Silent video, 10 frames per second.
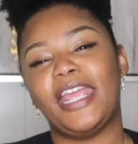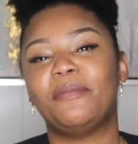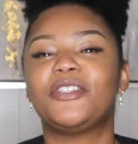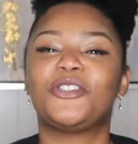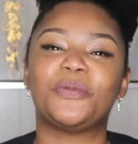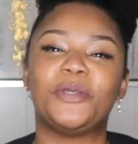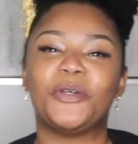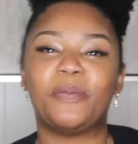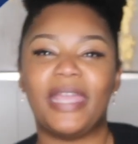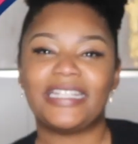name is
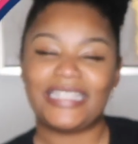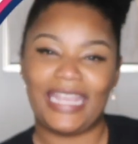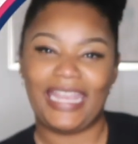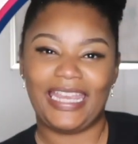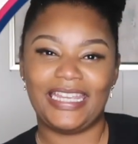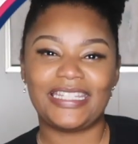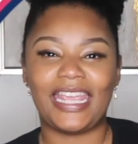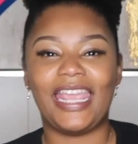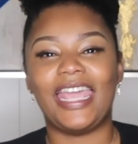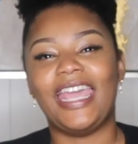Jamelle McDade
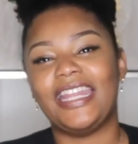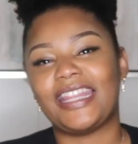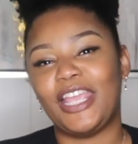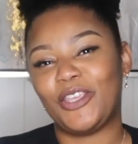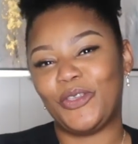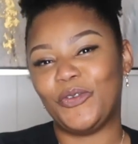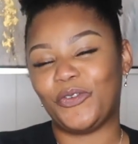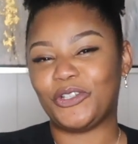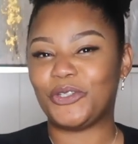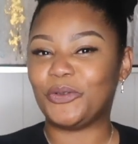and thank you
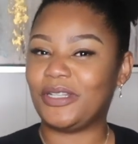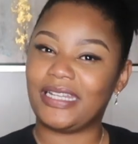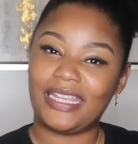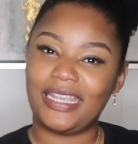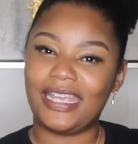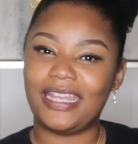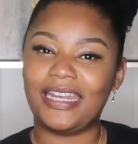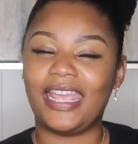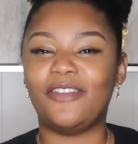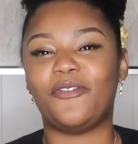for tuning
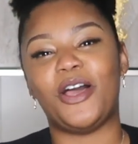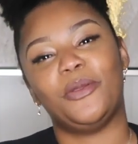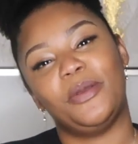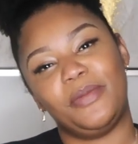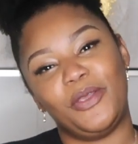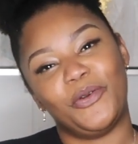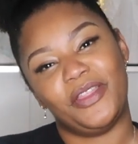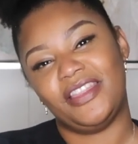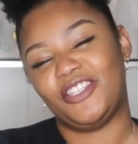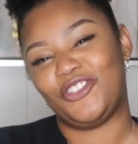in and following me
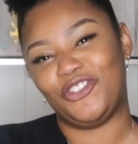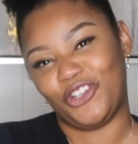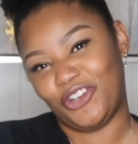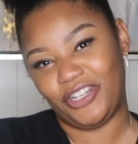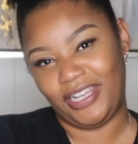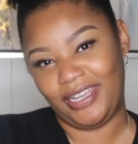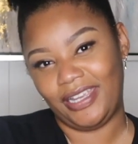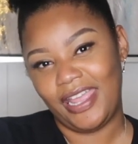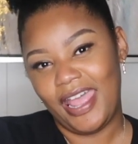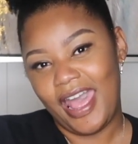on this journey.
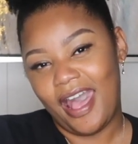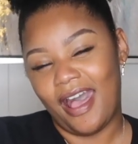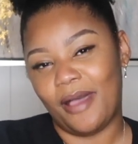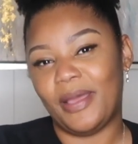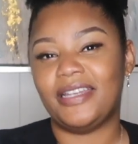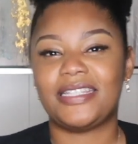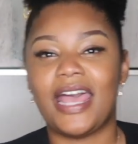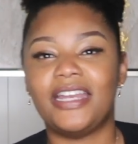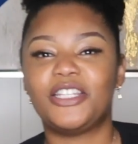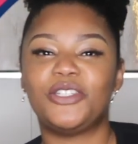I
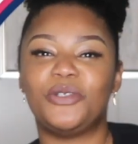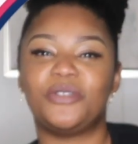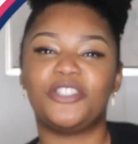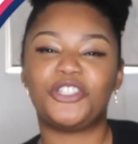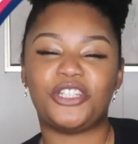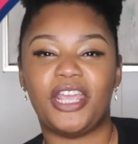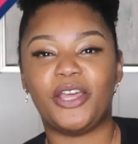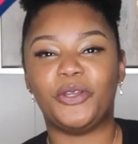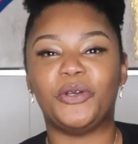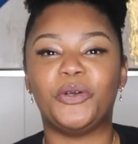decided to do this
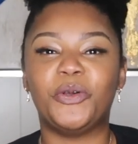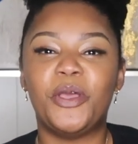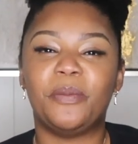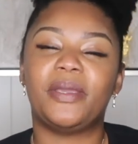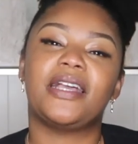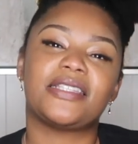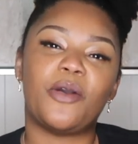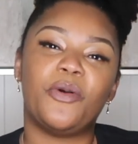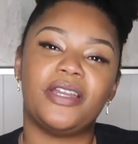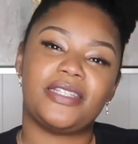channel because I
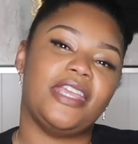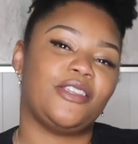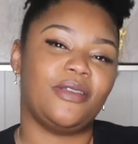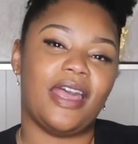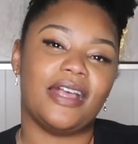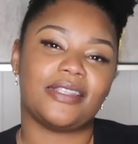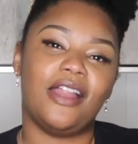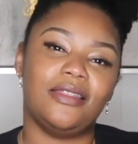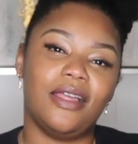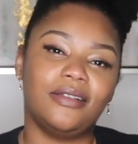want to take you guys
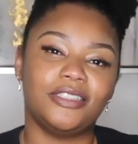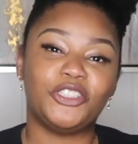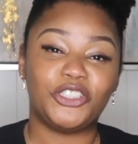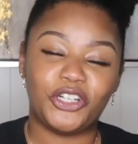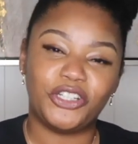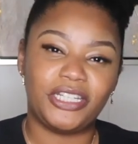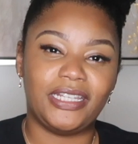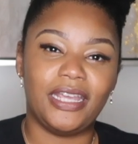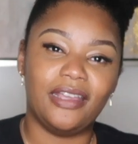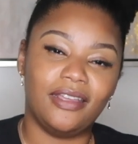along the
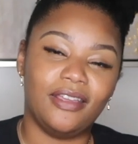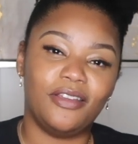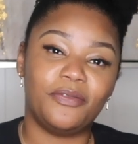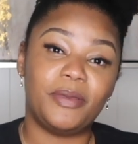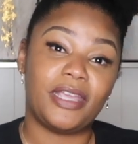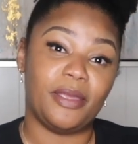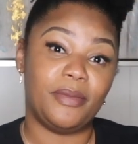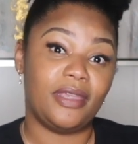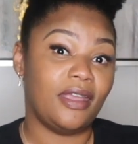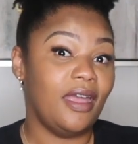journey of
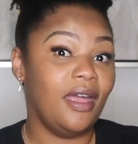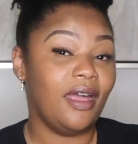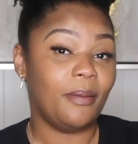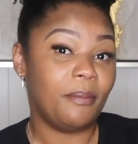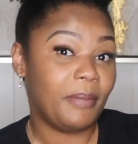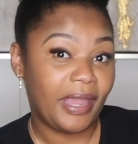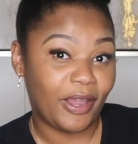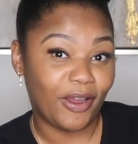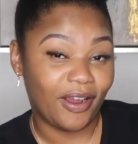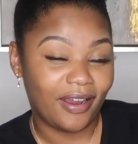becoming
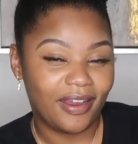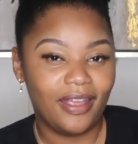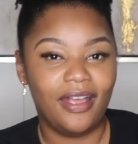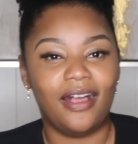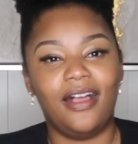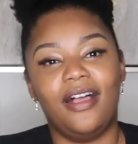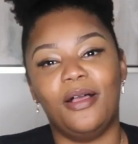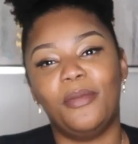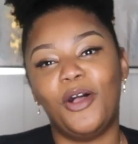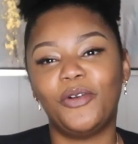mayor.
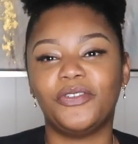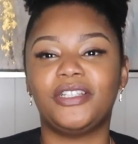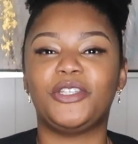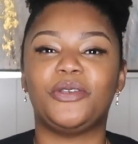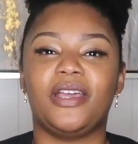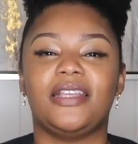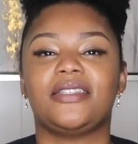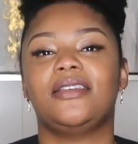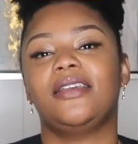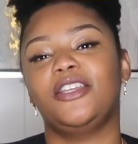Hopefully you guys
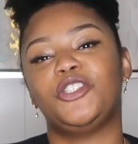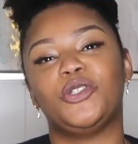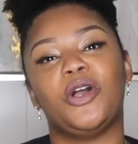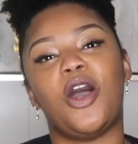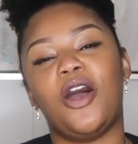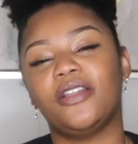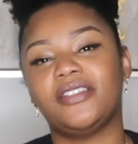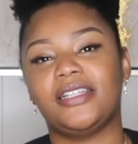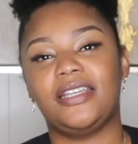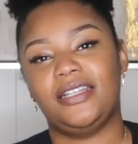will enjoy all
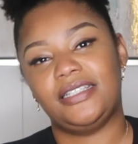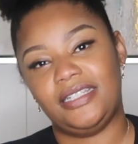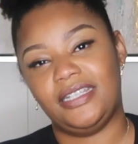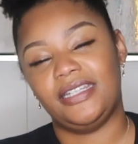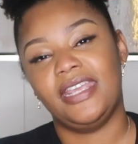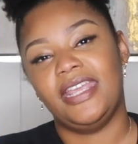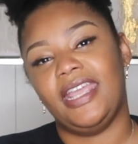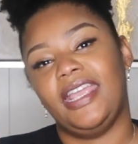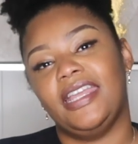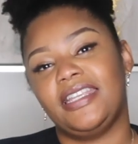of the content
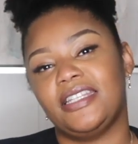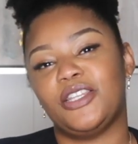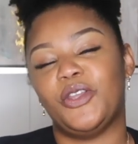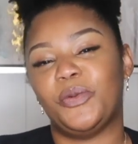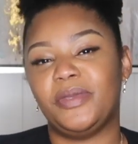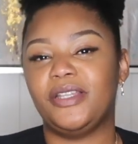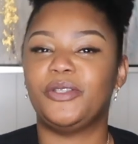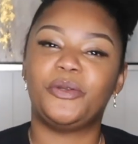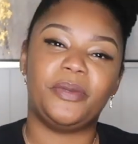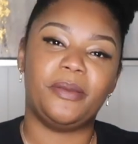and get to know me a
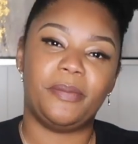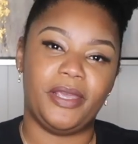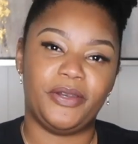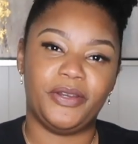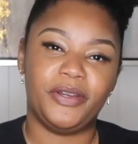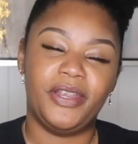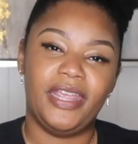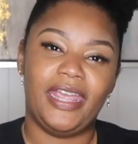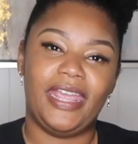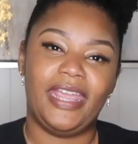little bit better
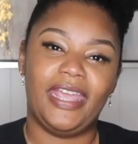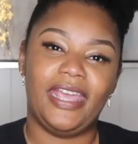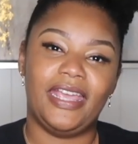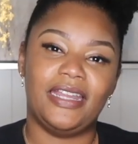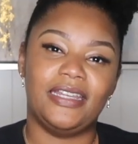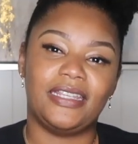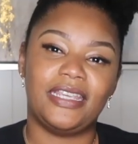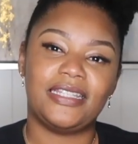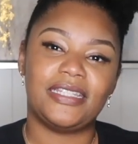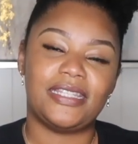and
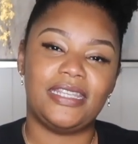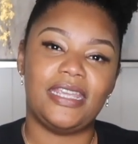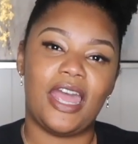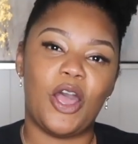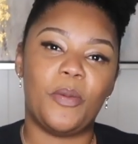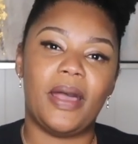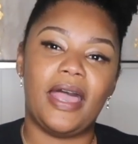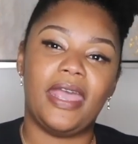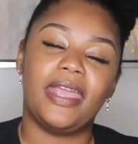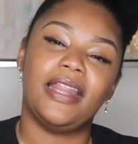get to see how
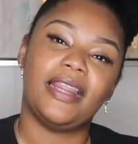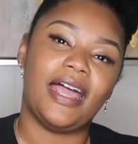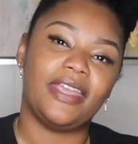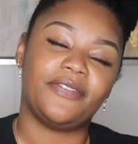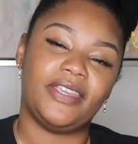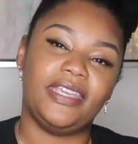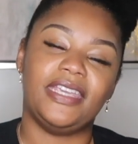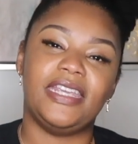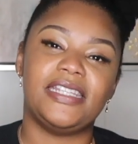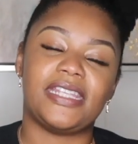my life
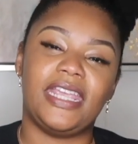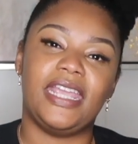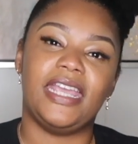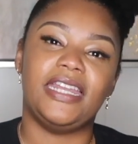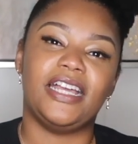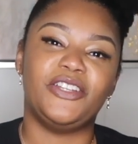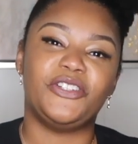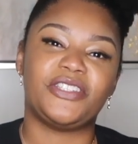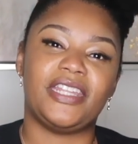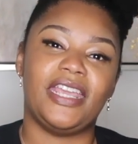is and
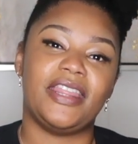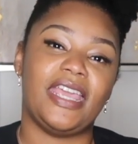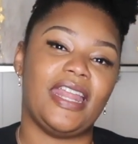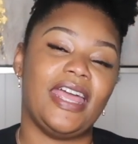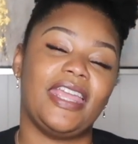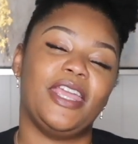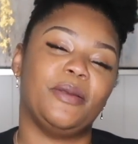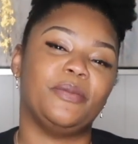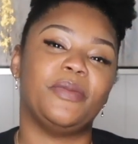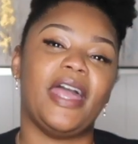understand that I
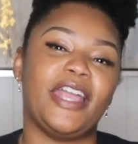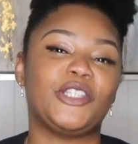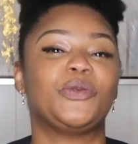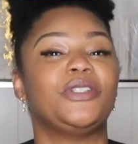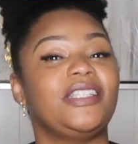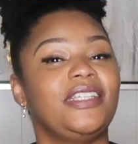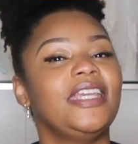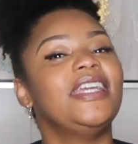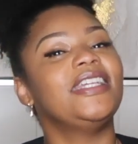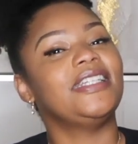am actually
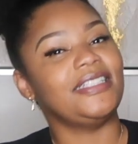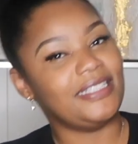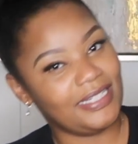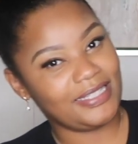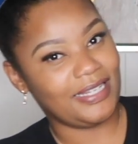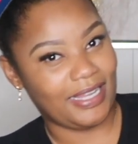just